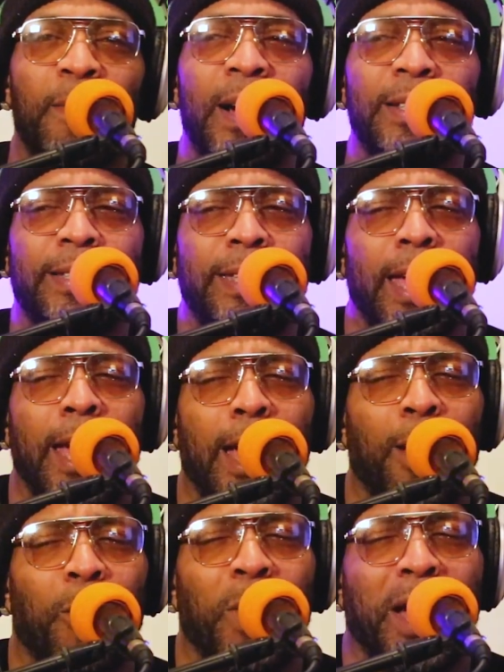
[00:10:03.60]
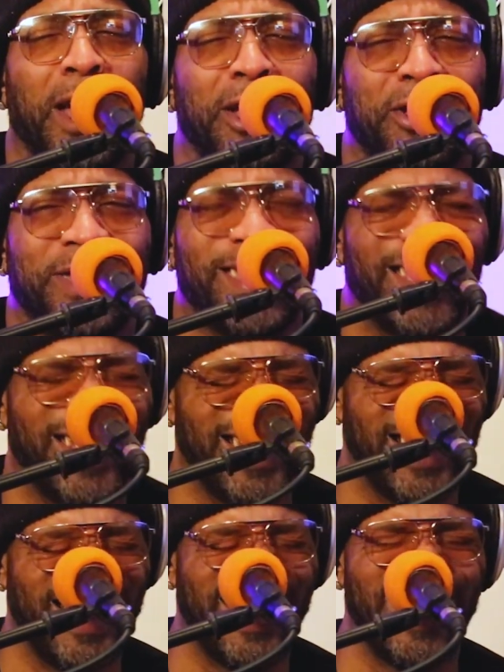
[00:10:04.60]
my sandwich.
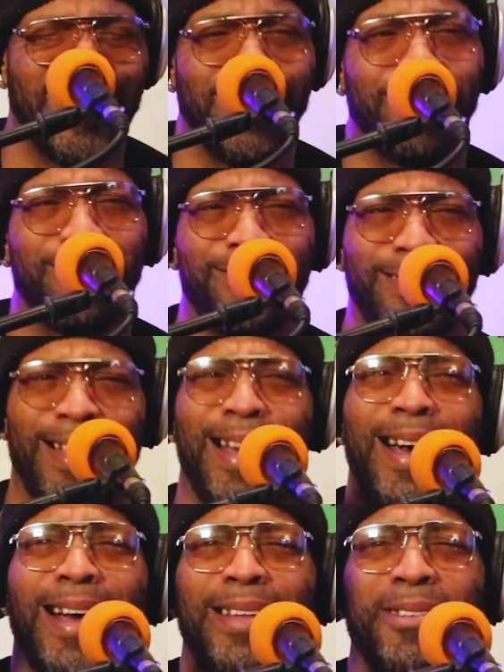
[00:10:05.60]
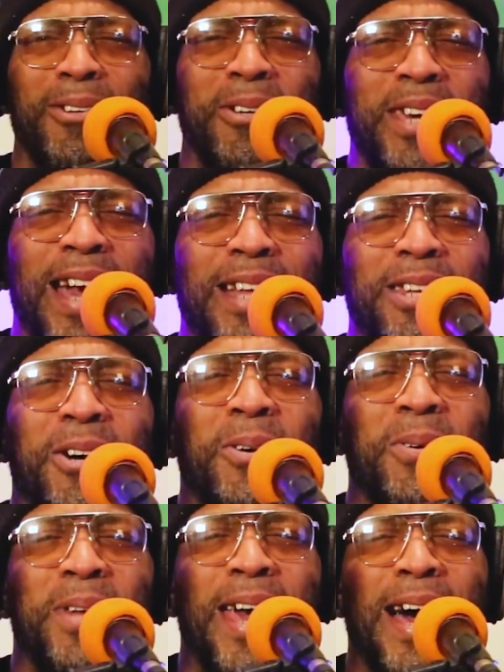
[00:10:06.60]
I know y'all
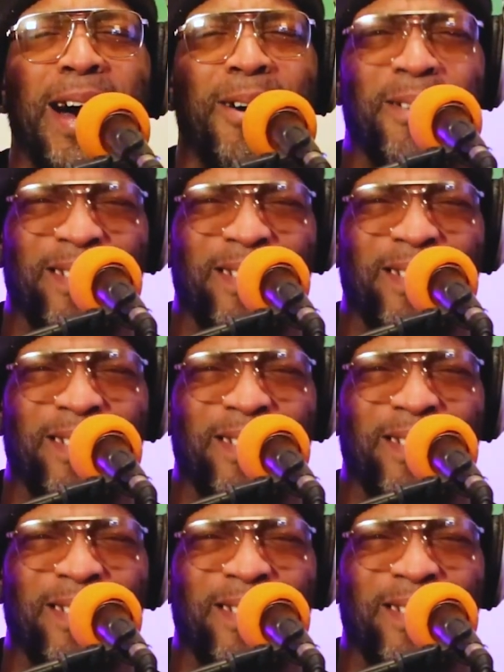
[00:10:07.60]
know now.